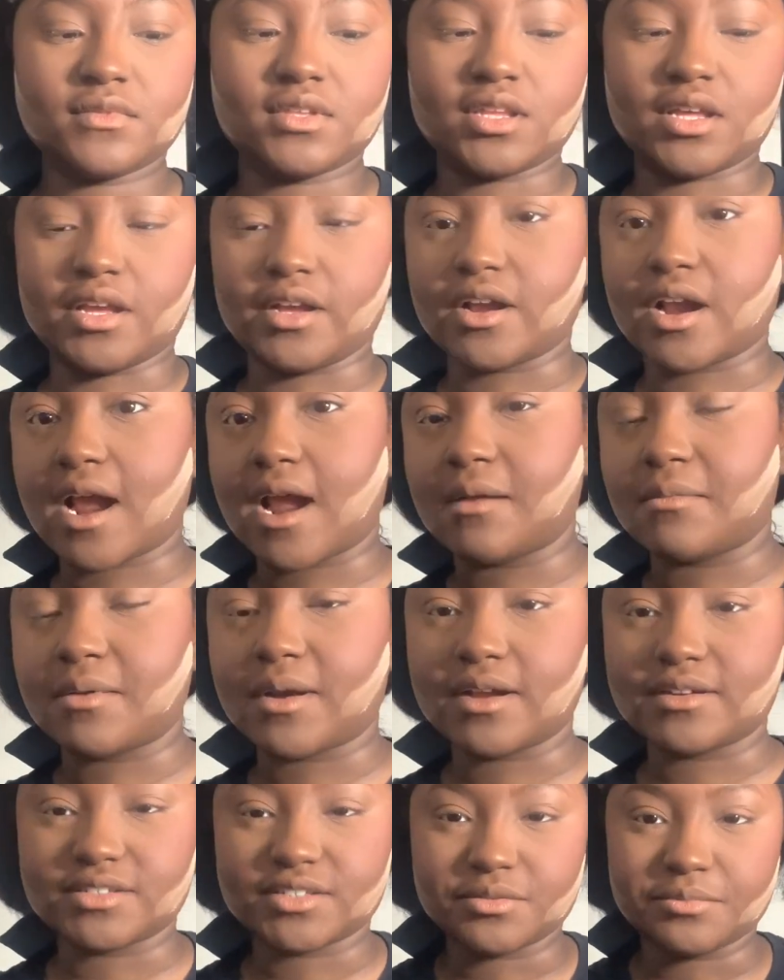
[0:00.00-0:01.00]
And your
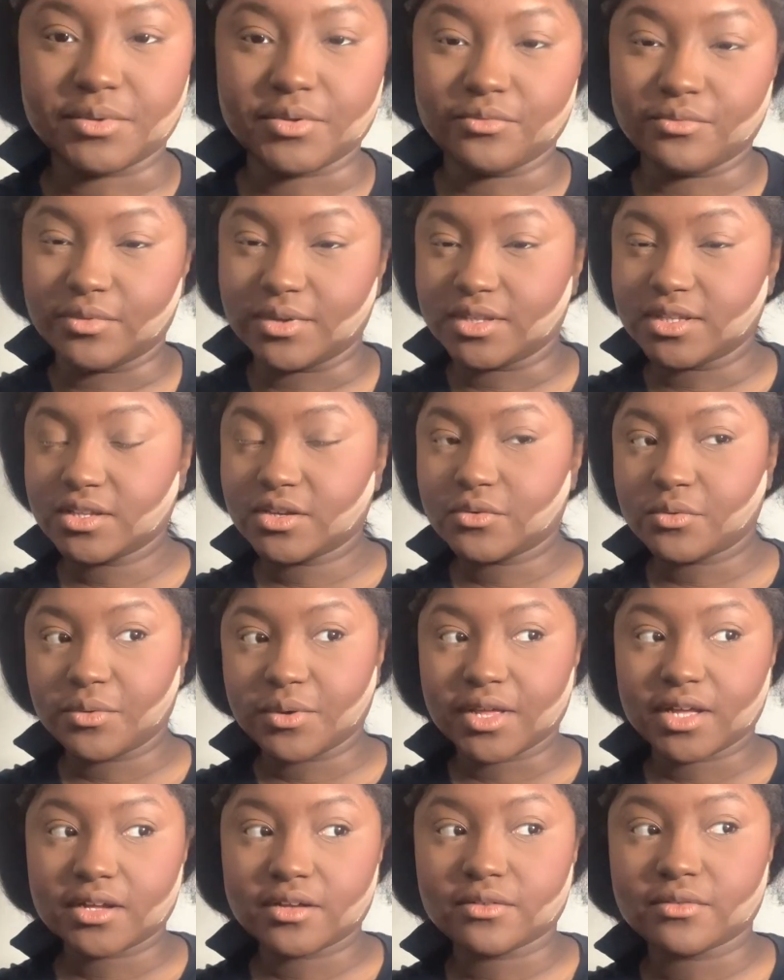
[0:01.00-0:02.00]
eyebrows should be really
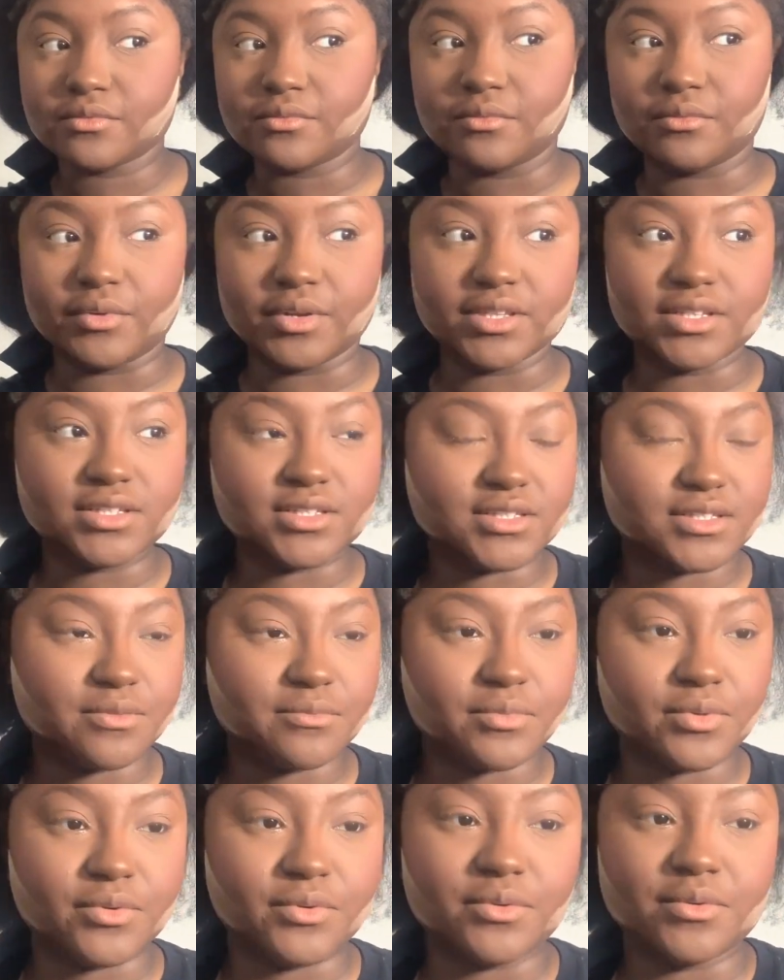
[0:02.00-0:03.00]
quick, really
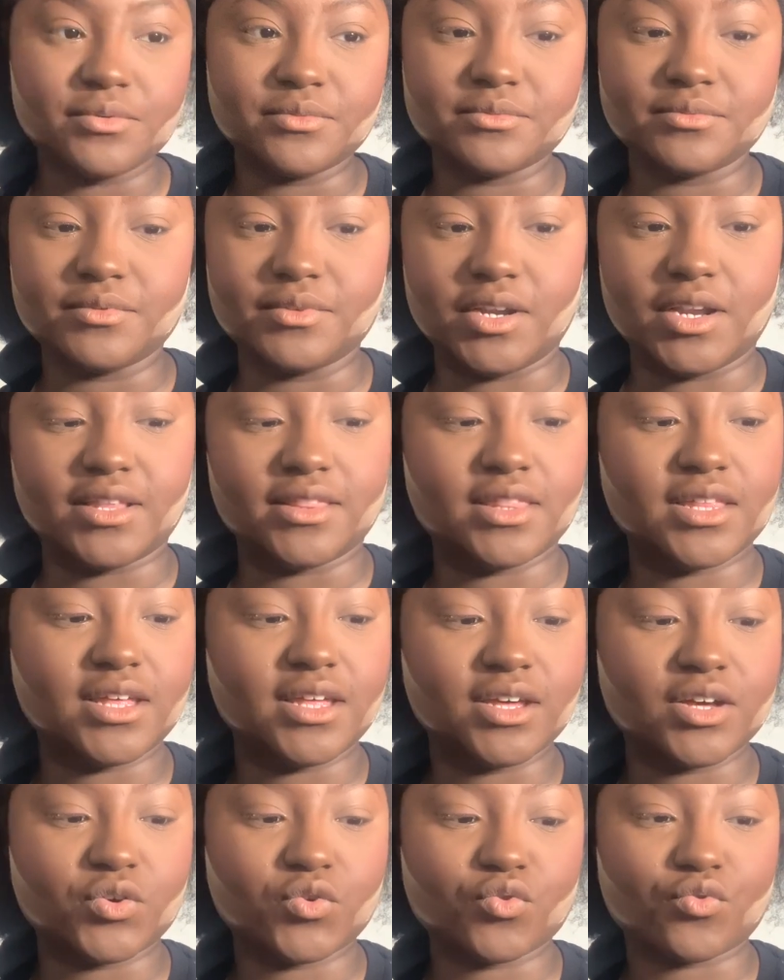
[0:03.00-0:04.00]
simple, nothing
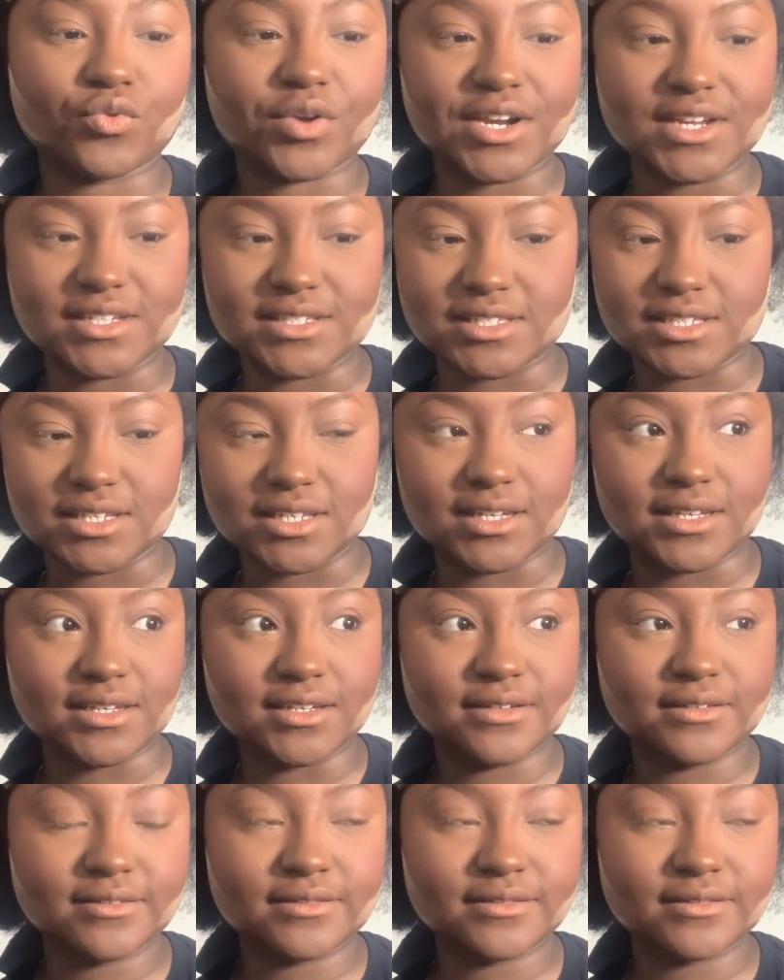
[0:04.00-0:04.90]
crazy.